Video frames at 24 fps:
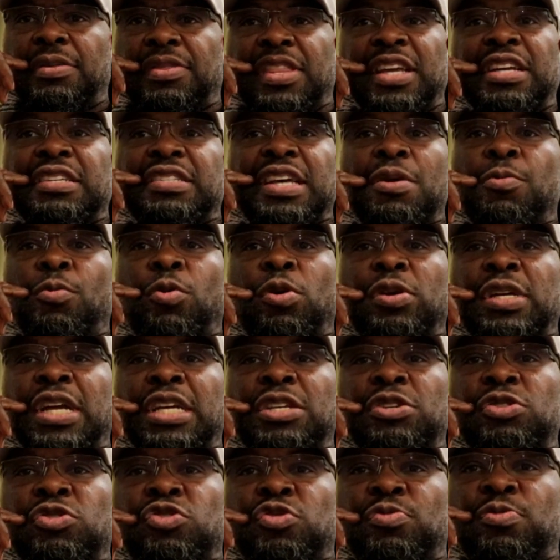Things aren't what they
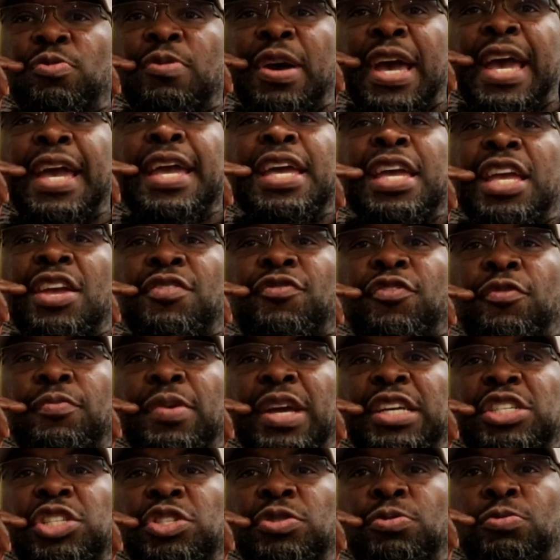used to, where
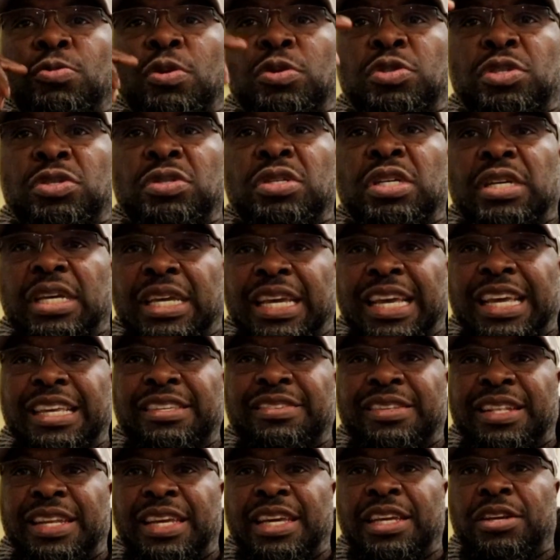information wasn't
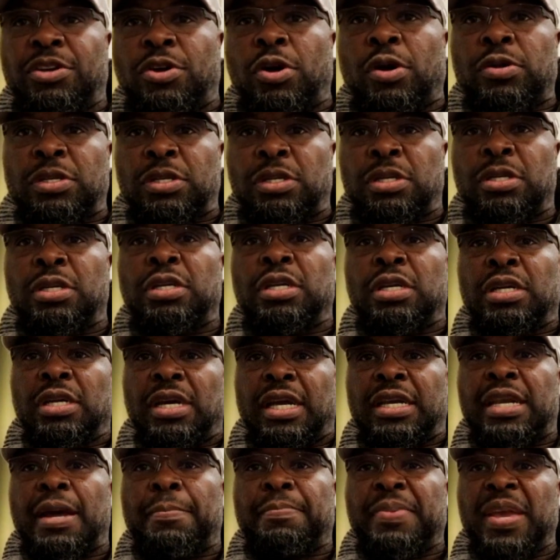easily gotten,
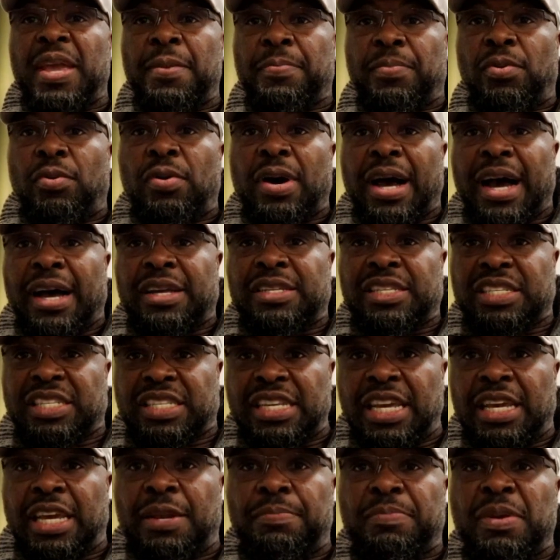and that people are
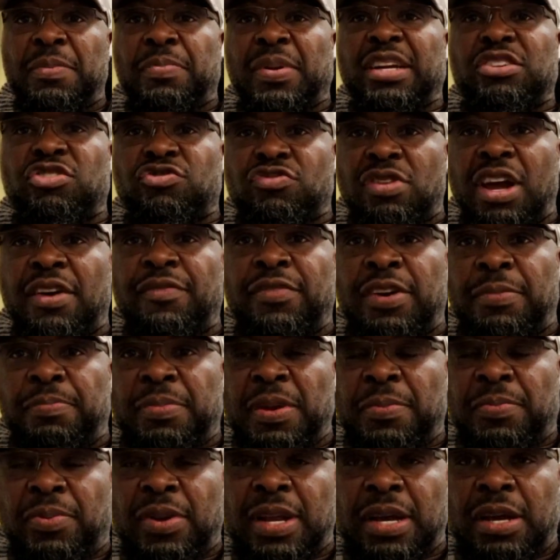seeing, people are traveling,
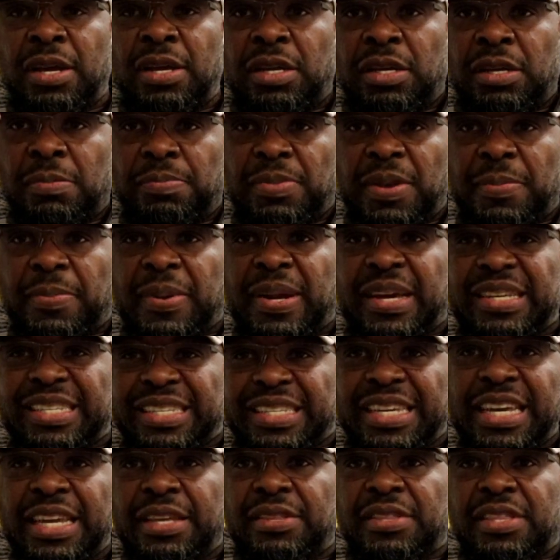people are
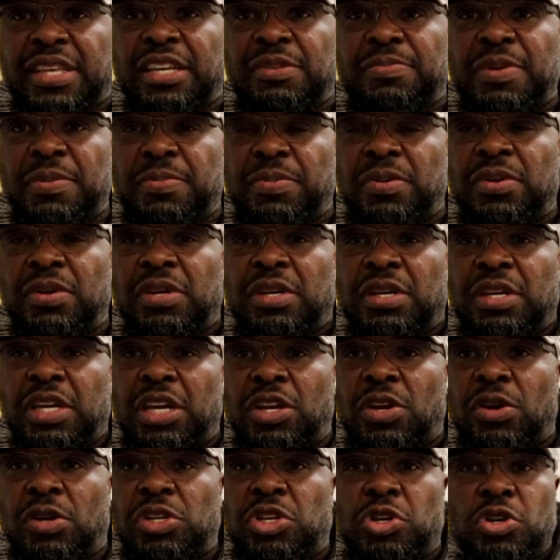seeing things. People,
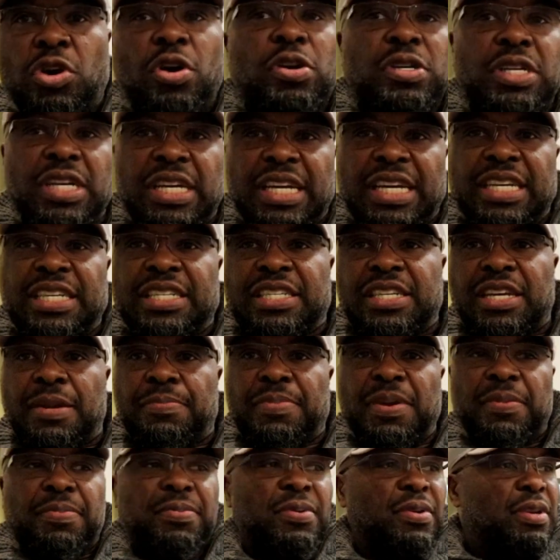you know, you go on the
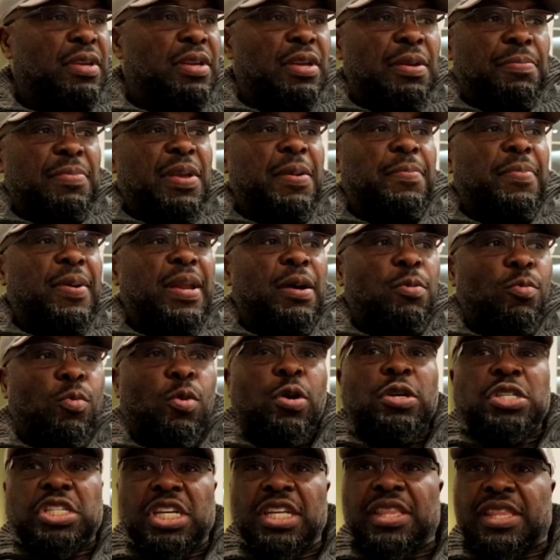internet, people are
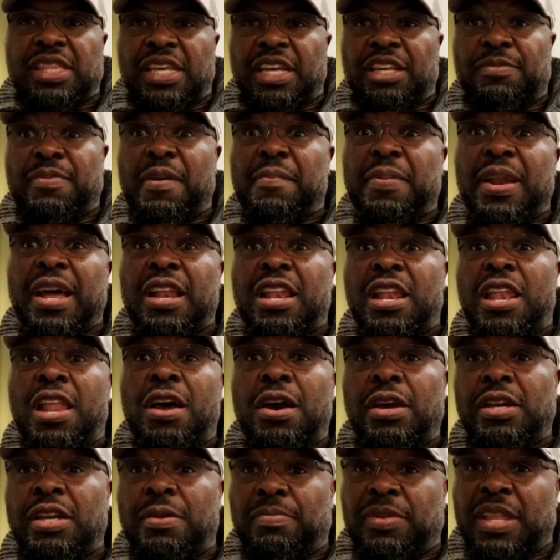watching things, people are
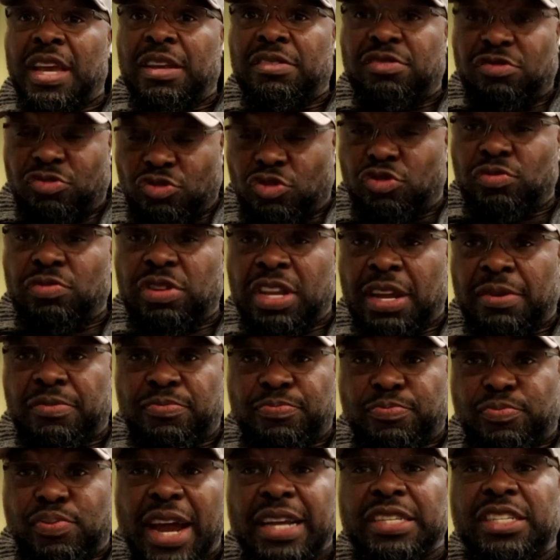learning, they're
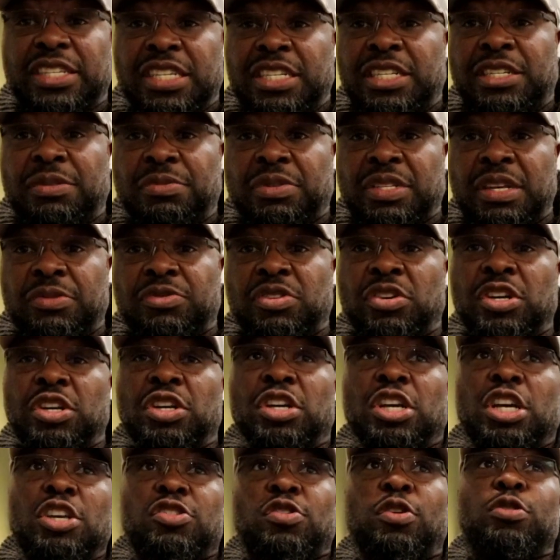practicing themselves. And
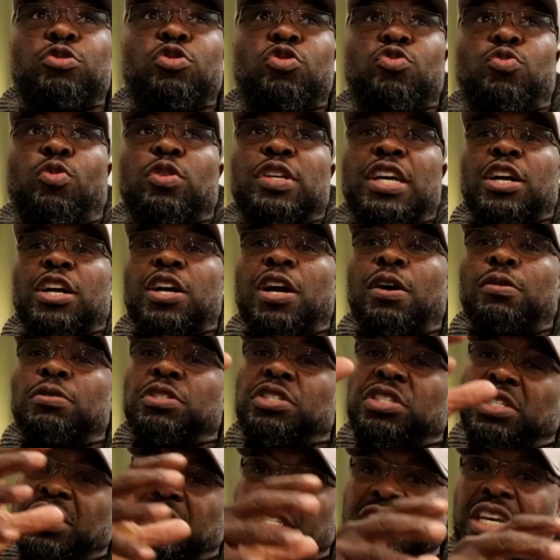it's not just
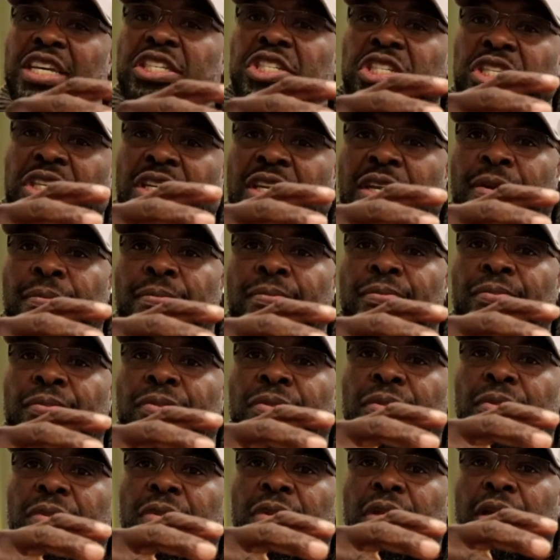coach is teaching them,
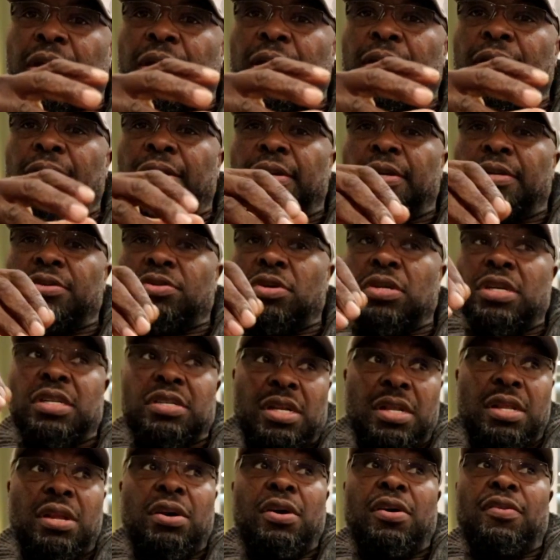yeah? So there's
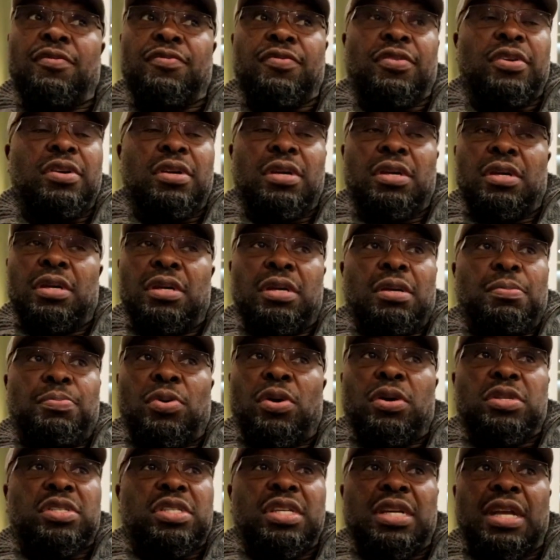a lot of
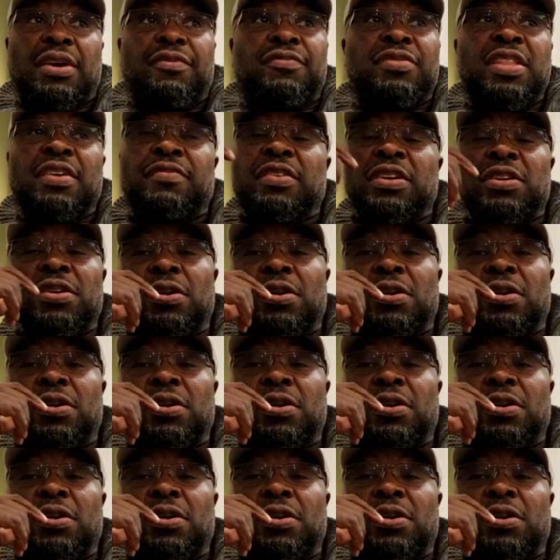boxing, I've never